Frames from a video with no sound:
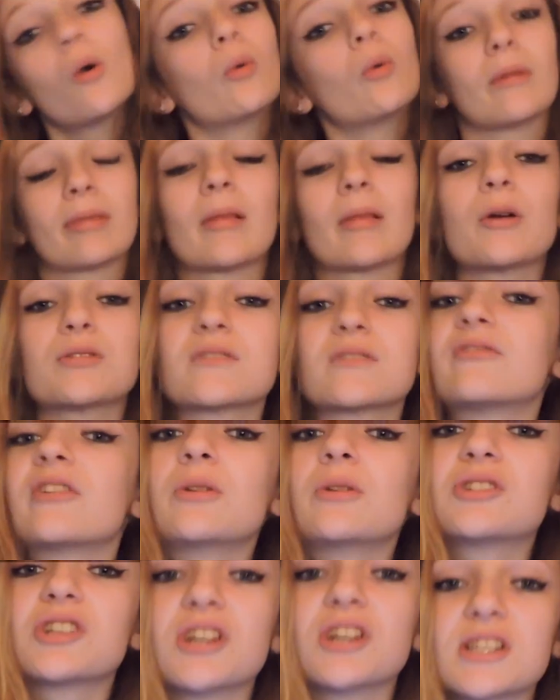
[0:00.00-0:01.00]
with loads of
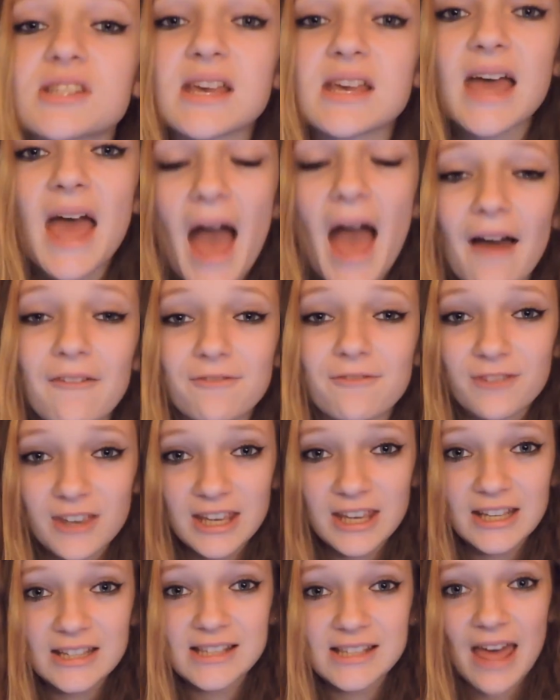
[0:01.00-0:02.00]
filters and
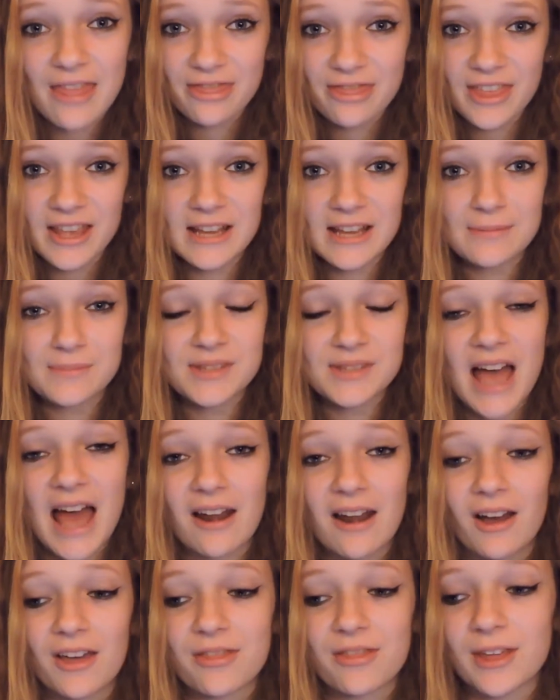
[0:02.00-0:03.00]
feeds and themes,
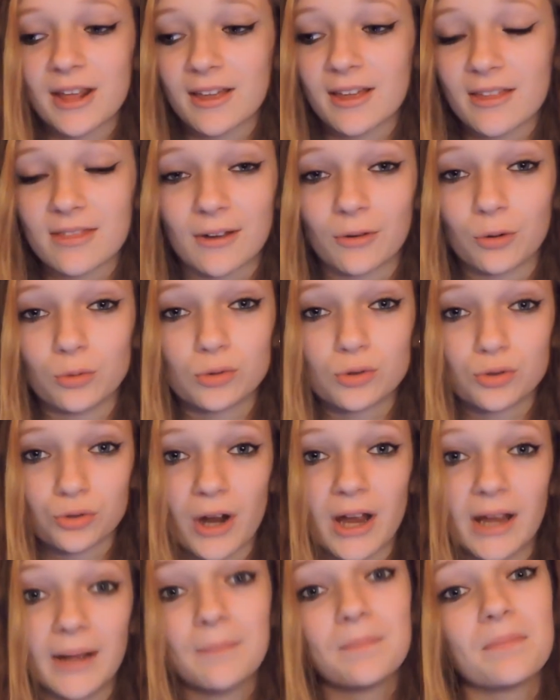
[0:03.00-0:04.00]
and I think they're all
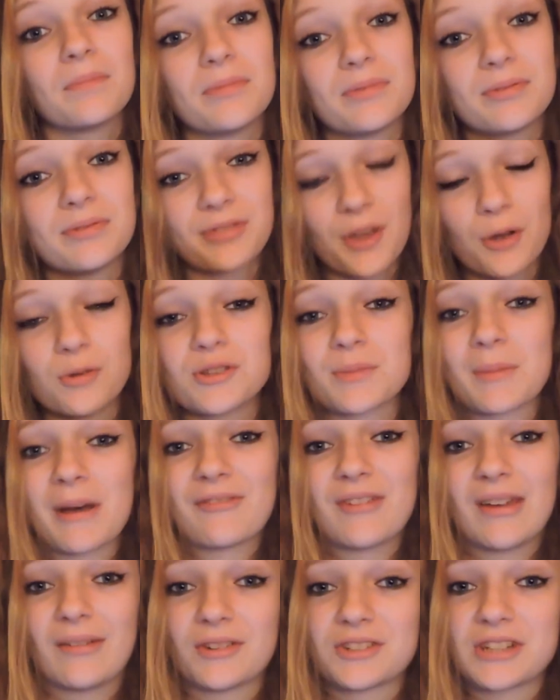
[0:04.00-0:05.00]
great. Those are my
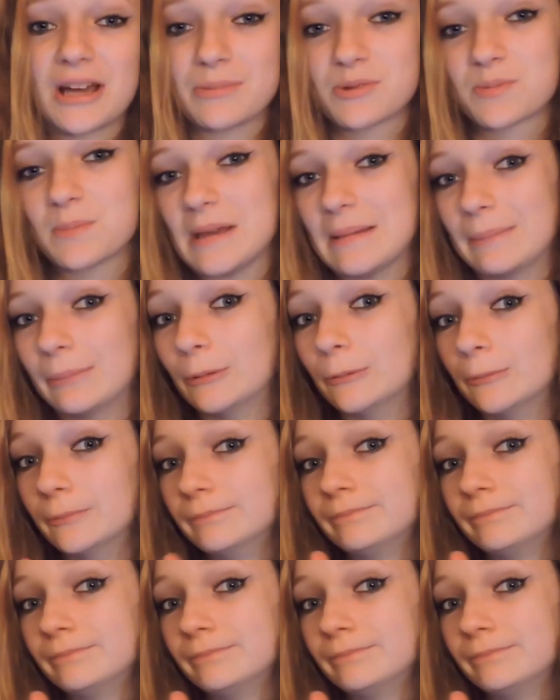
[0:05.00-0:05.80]
favourite types of people.